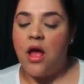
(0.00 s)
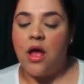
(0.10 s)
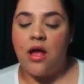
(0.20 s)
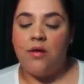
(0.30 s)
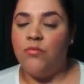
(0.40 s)

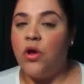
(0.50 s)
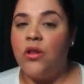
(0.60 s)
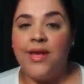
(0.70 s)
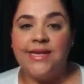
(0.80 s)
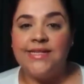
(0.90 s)

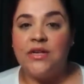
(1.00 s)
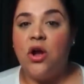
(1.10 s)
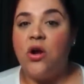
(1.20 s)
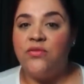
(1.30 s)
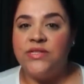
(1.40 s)
Like I said,
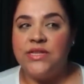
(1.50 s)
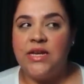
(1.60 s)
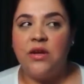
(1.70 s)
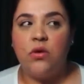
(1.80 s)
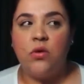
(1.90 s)
Culver
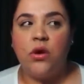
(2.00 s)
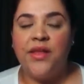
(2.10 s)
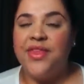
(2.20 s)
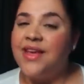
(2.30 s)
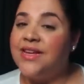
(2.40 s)
City, or I
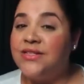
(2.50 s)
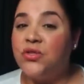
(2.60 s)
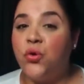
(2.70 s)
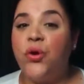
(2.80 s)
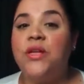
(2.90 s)
think it is
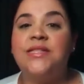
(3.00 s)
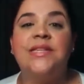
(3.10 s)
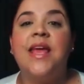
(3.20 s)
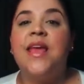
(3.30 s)
Torrance.